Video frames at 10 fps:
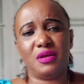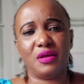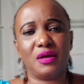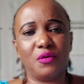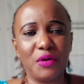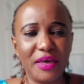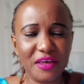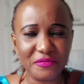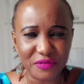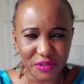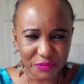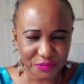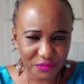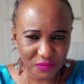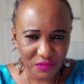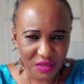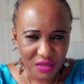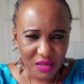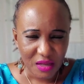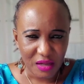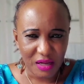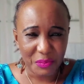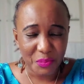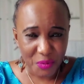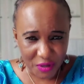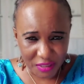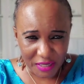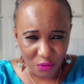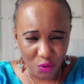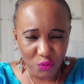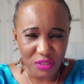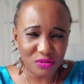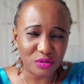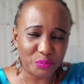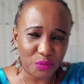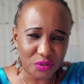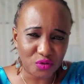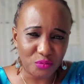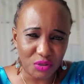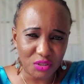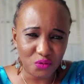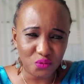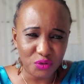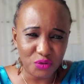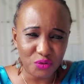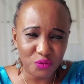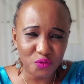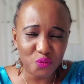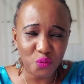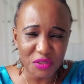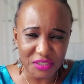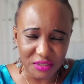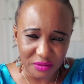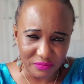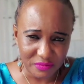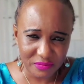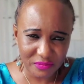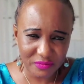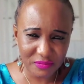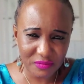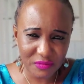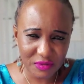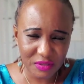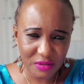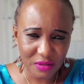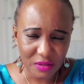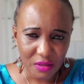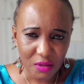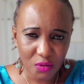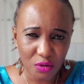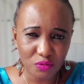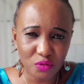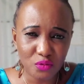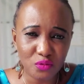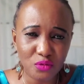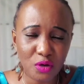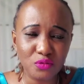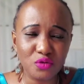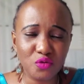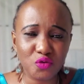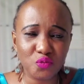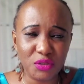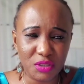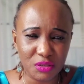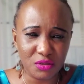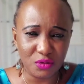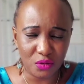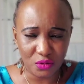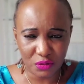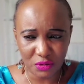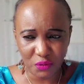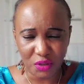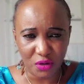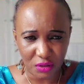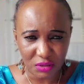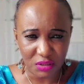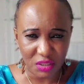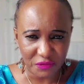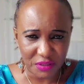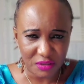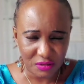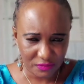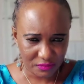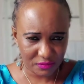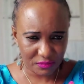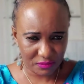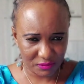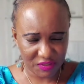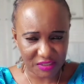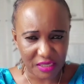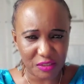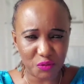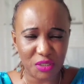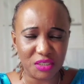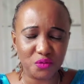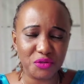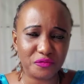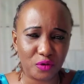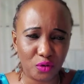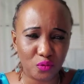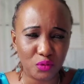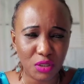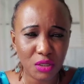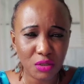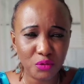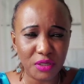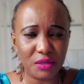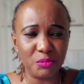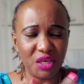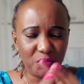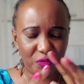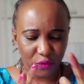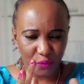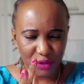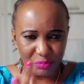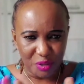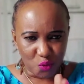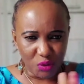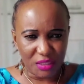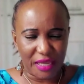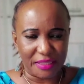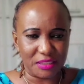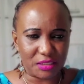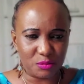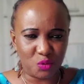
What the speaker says: However, I pray that when they support somebody, we use wisdom. Lord use with God-given sense we give for Lord, we're able to read between lines,